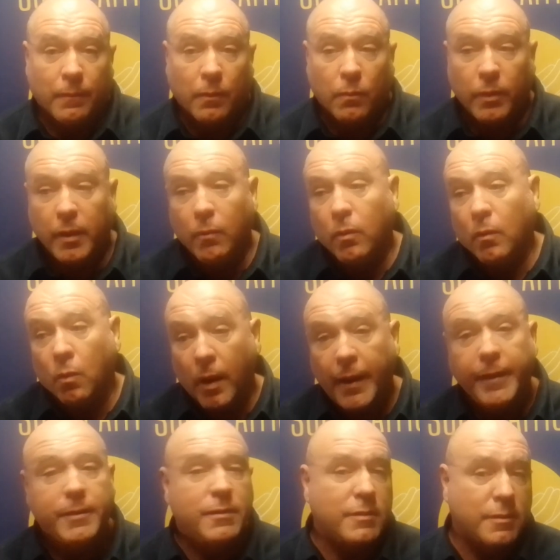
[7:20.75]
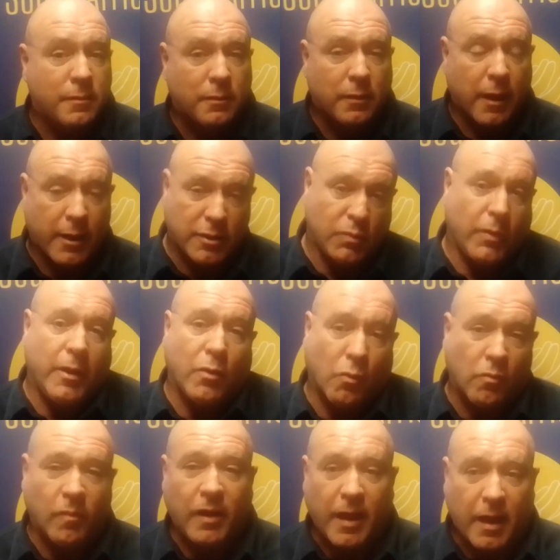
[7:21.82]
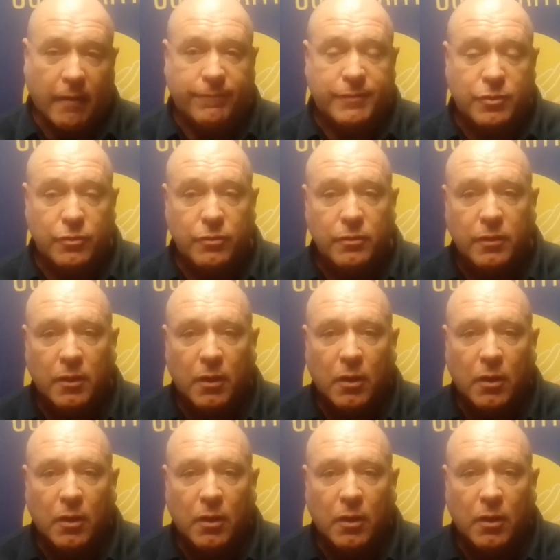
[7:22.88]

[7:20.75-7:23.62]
We will wait, as we normally have to,